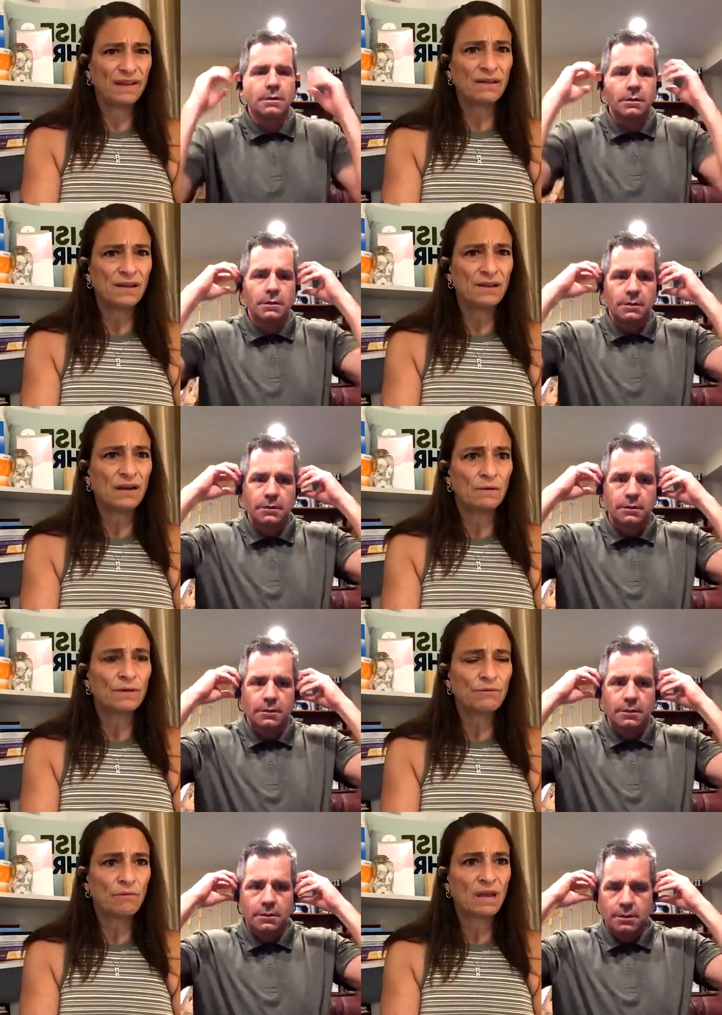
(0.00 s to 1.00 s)
Speaker 1: feeling good going
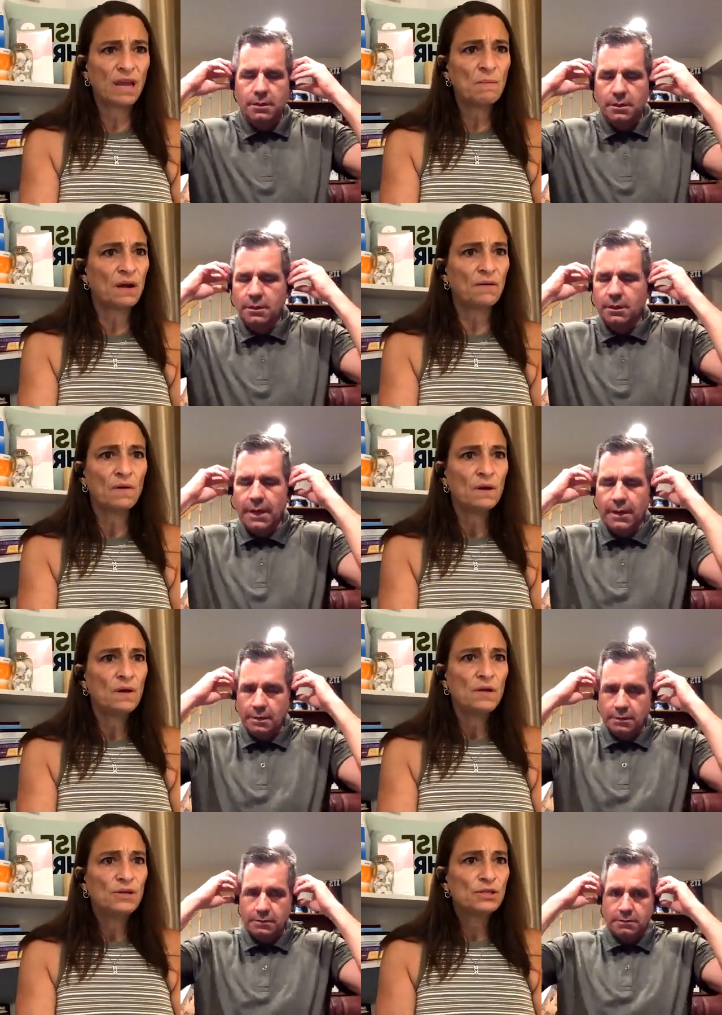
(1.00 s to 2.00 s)
through chemo. Yeah.
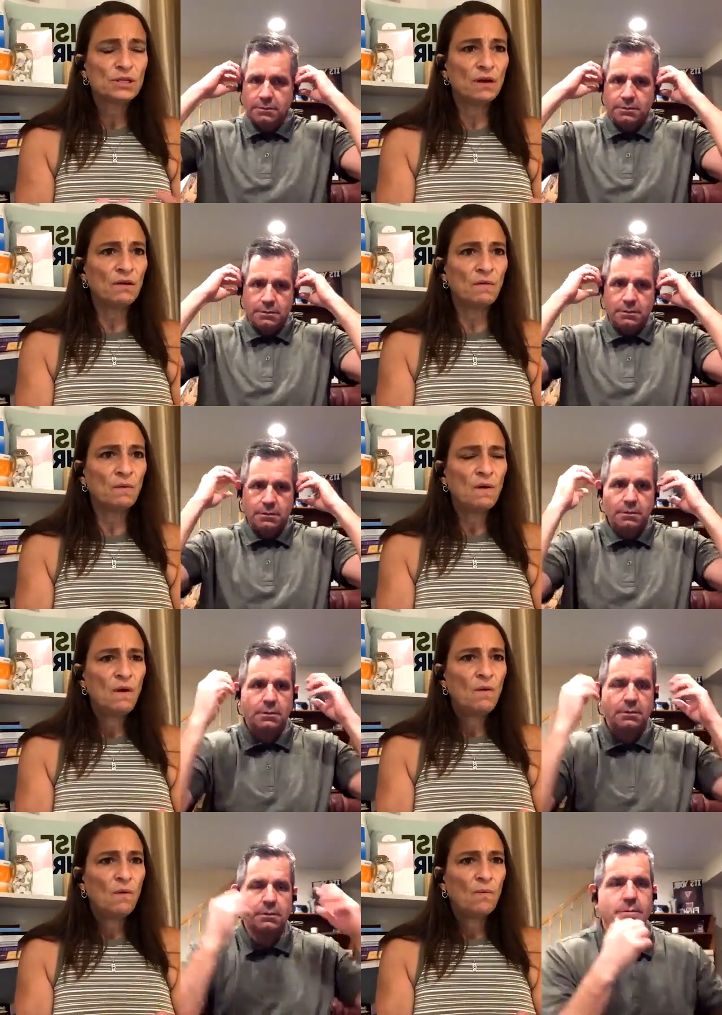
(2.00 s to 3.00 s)
So
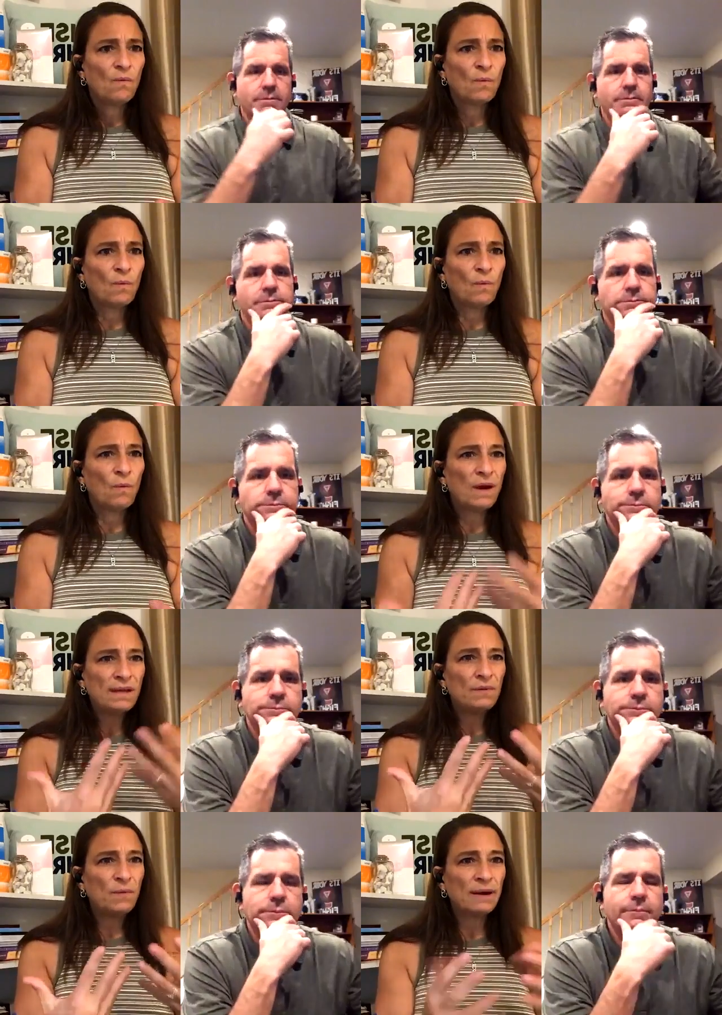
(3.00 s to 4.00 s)
what
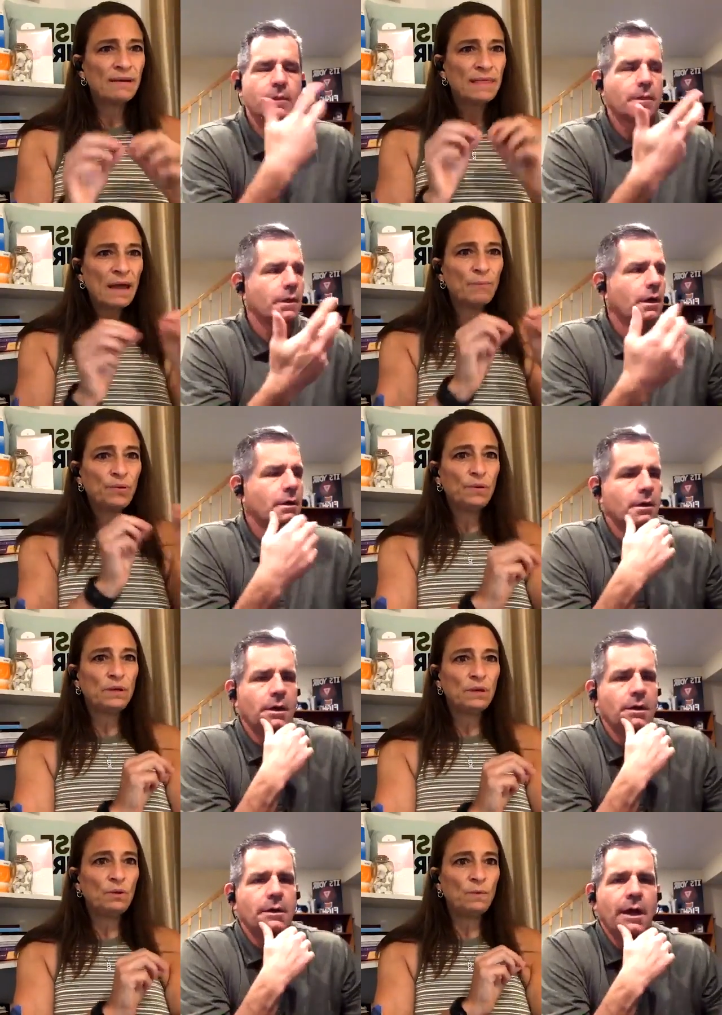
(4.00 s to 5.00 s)
where did that put
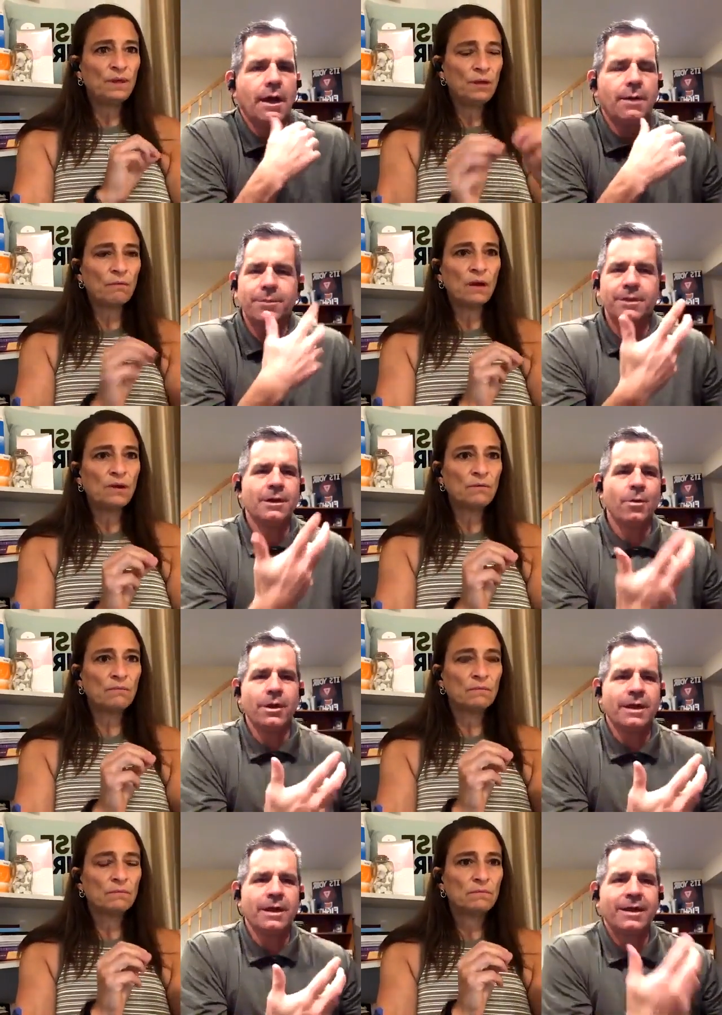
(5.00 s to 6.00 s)
you? Um, you know what?
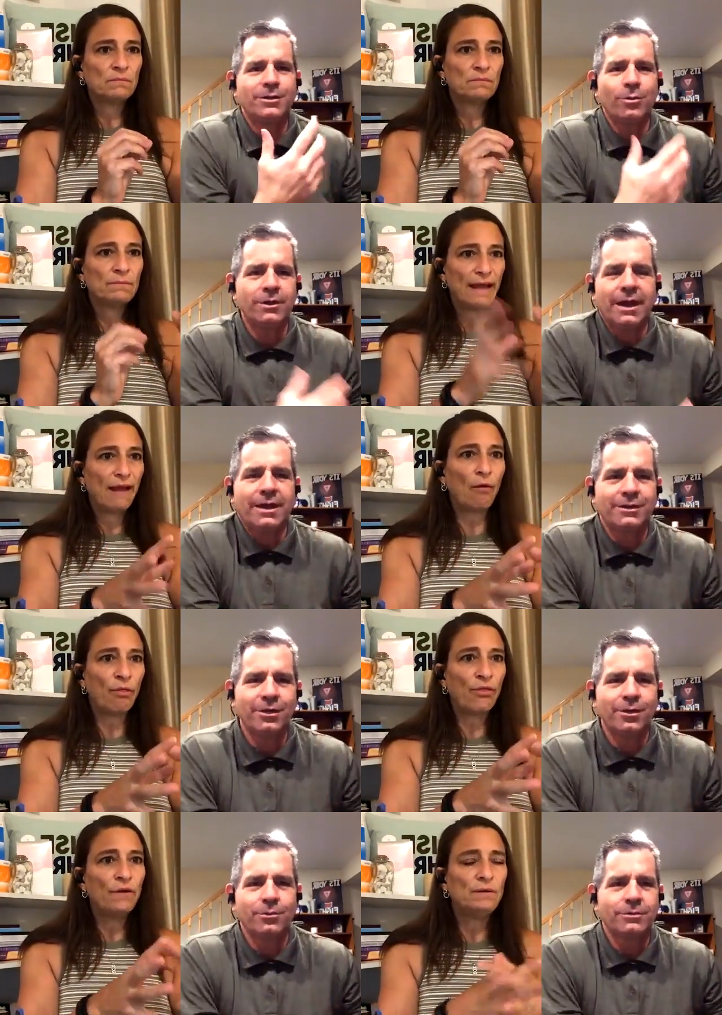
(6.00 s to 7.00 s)
Speaker 2: You got to do what you got
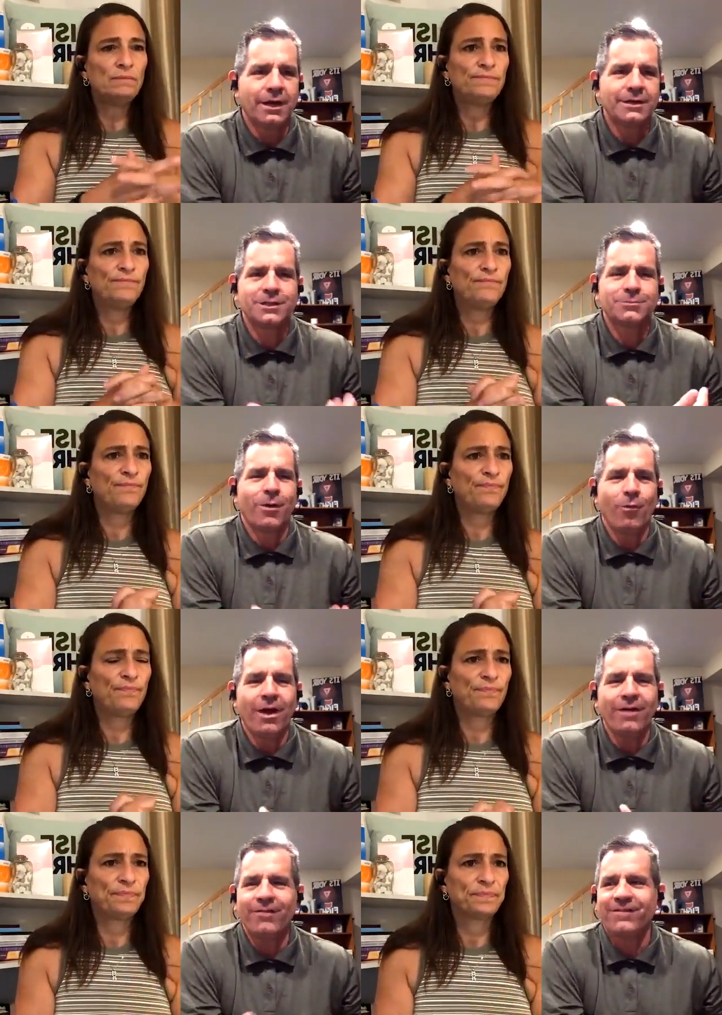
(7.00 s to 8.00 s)
to do. Uh, she's my
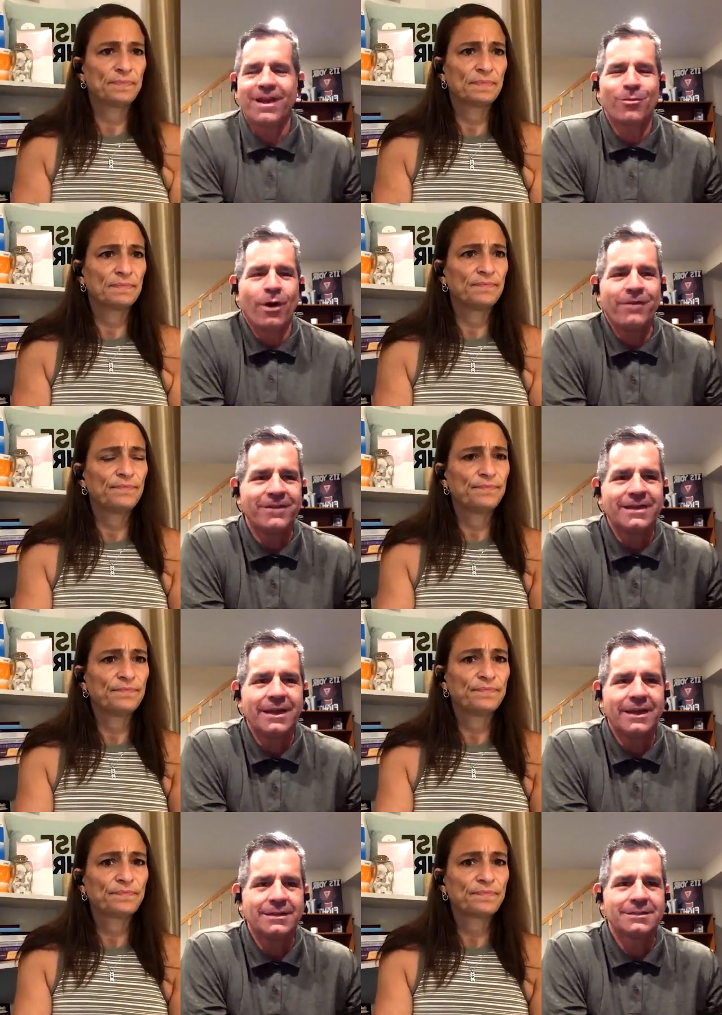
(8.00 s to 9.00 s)
wife. I've got a wife and
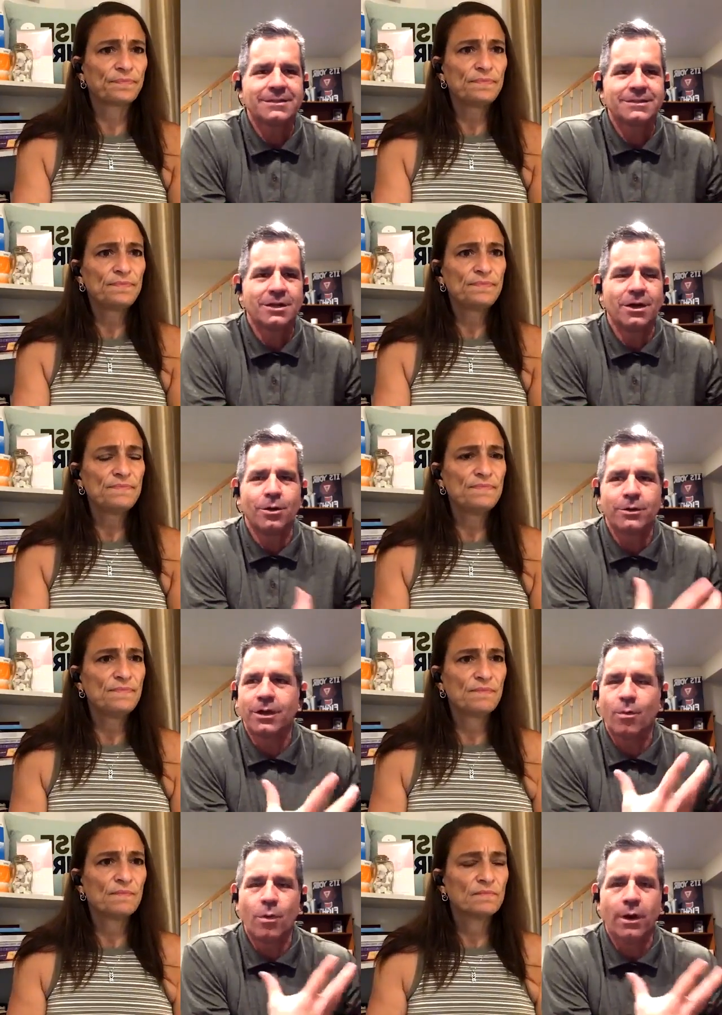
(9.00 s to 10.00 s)
kids. So you
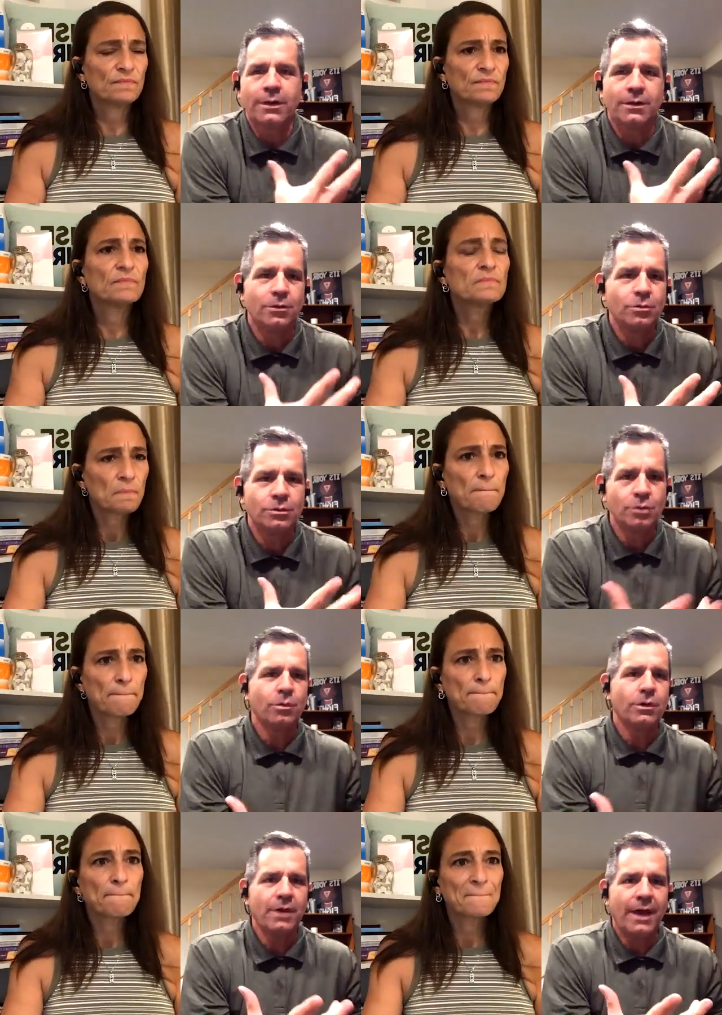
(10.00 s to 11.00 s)
know what? You do
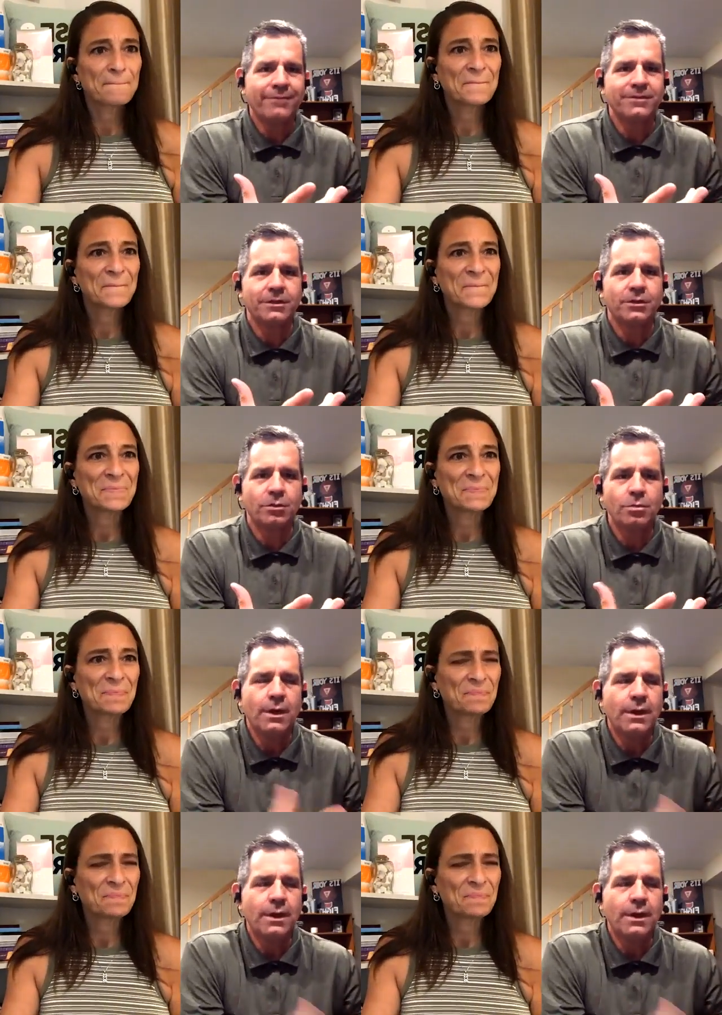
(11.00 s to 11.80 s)
what you have to do.